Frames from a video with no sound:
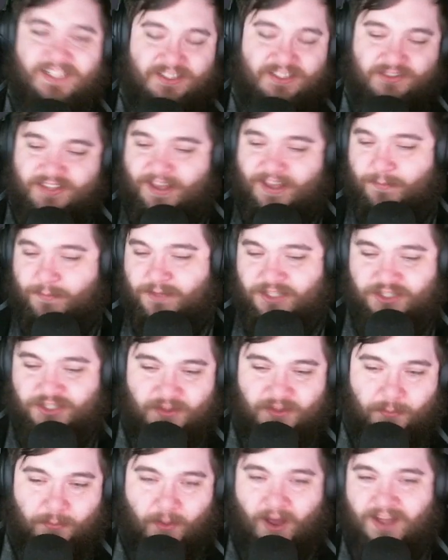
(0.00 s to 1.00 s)
deal damage to
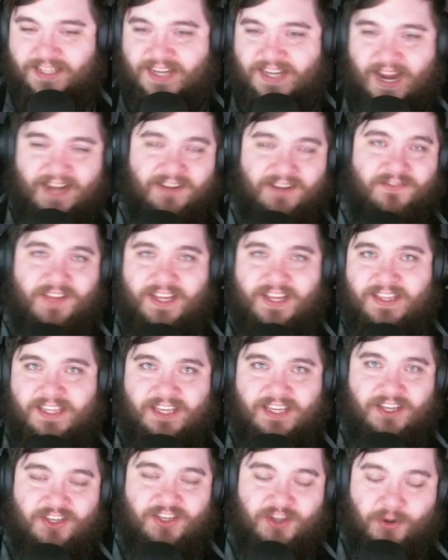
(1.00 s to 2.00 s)
the boss, kind of like
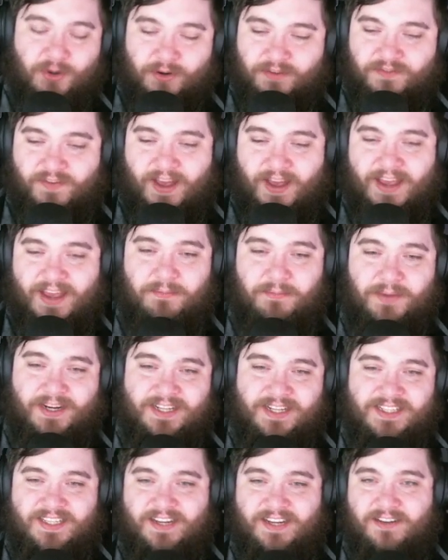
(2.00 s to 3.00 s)
the Iona fight, but
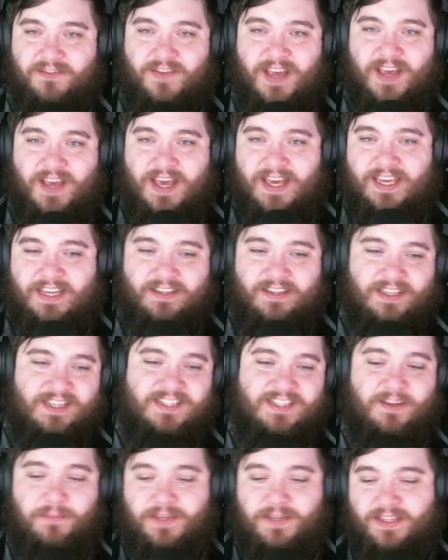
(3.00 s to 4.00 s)
instead of healing
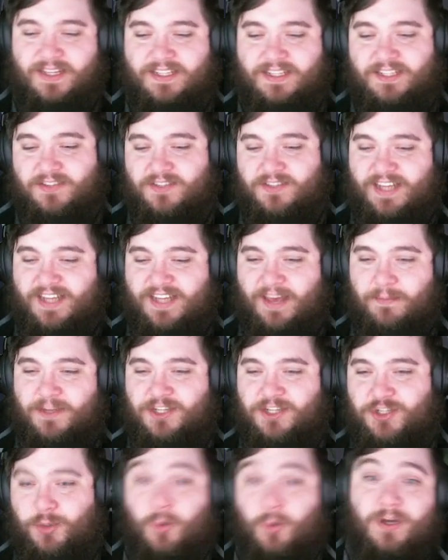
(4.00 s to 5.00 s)
something that deals
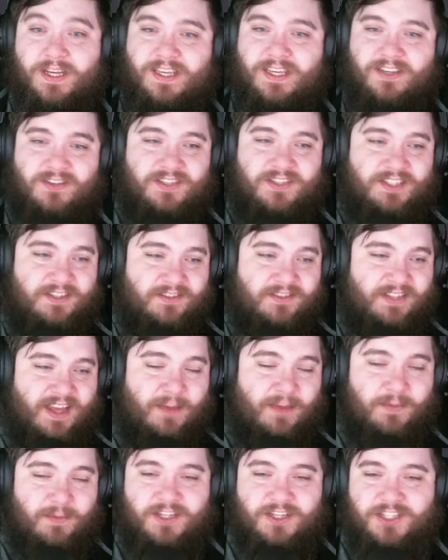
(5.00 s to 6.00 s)
damage, your heals deal
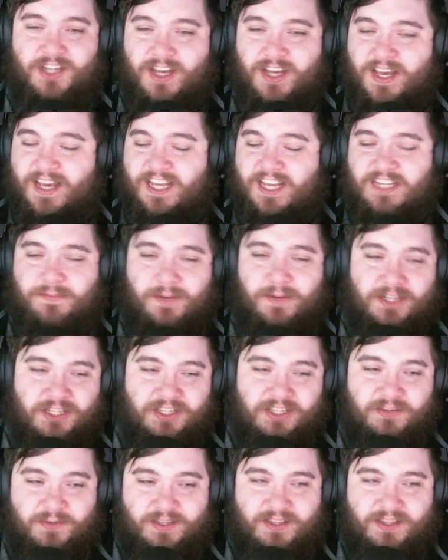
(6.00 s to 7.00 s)
damage,
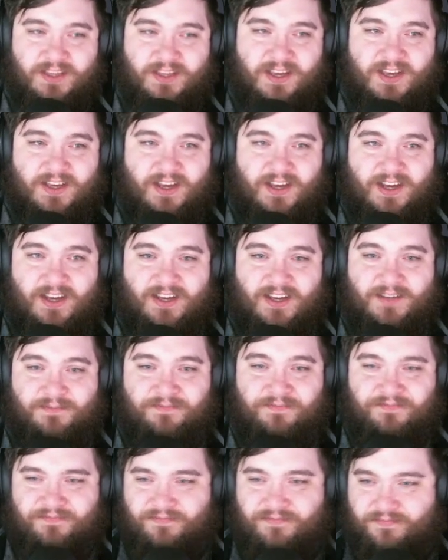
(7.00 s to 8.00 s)
especially with,
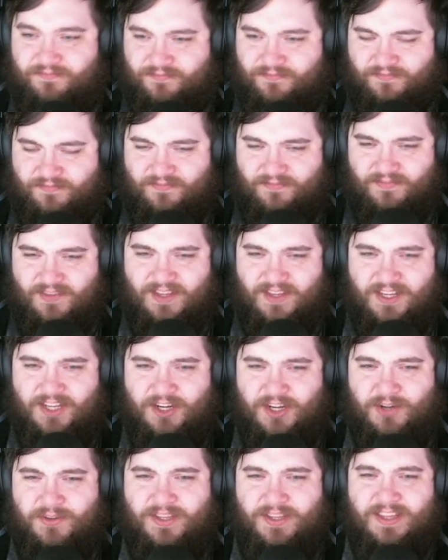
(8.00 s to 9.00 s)
you
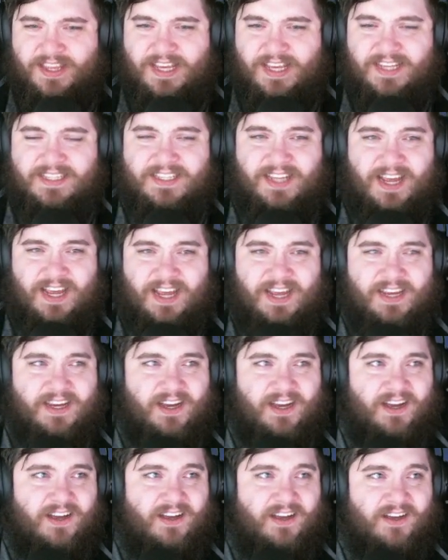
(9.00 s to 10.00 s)
know, the things like
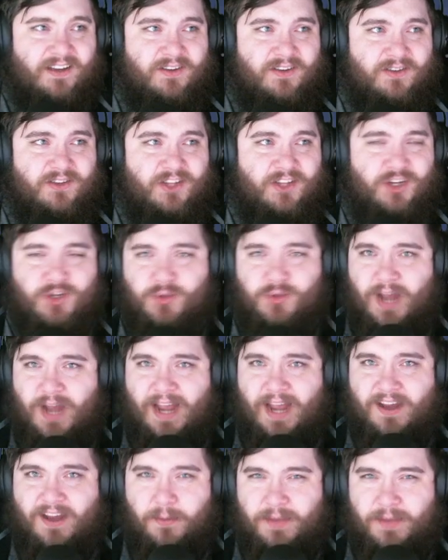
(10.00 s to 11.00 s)
the new
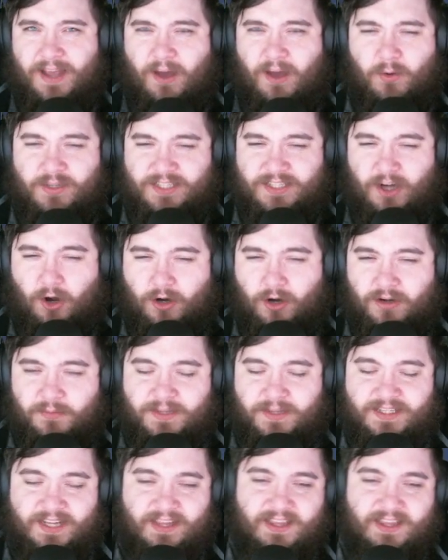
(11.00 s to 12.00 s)
guy coming out, was it
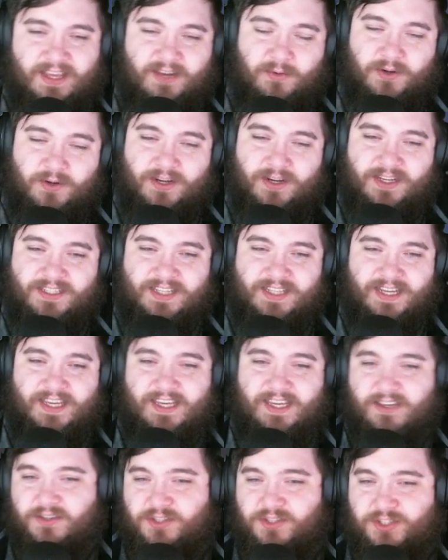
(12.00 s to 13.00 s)
Artemis, I think, where his like
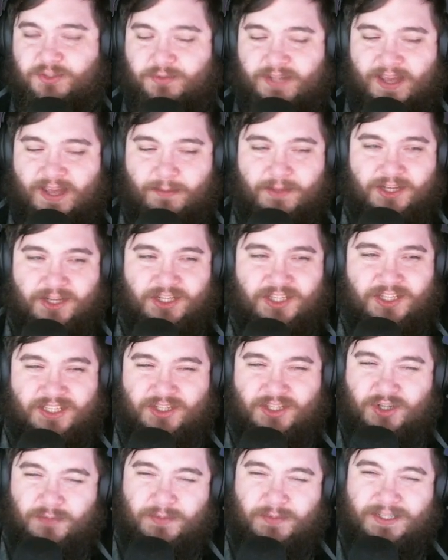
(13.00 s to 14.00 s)
heals do damage. This
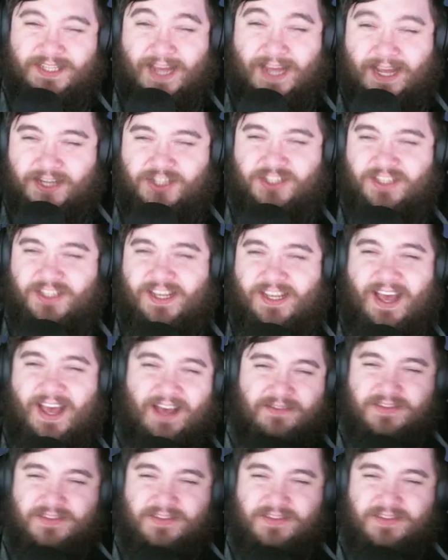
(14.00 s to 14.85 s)
could potentially have